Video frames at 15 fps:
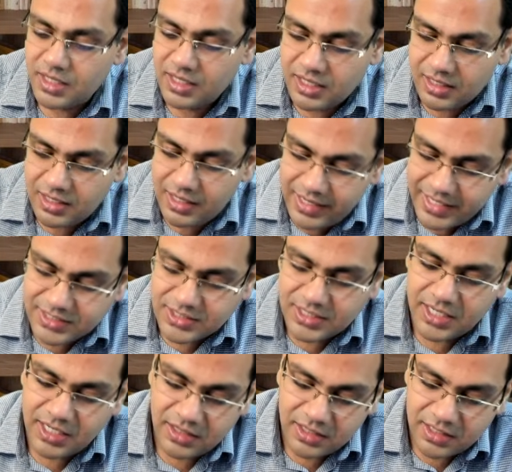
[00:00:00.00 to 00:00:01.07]
Let's
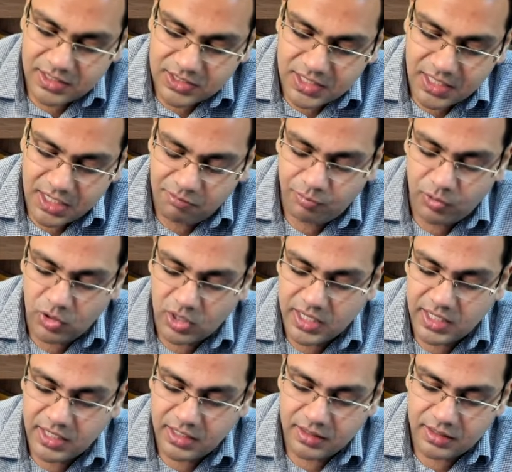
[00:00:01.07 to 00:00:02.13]
say there is an
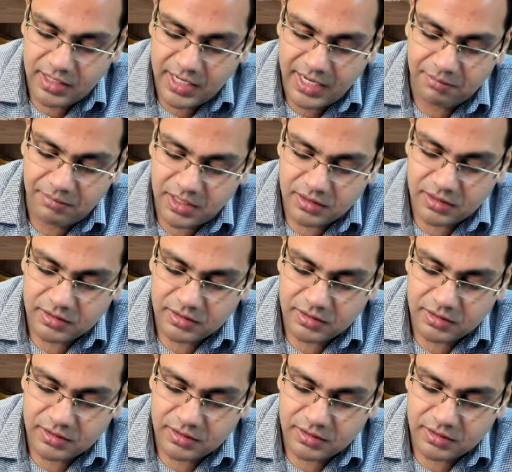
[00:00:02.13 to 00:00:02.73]
employee named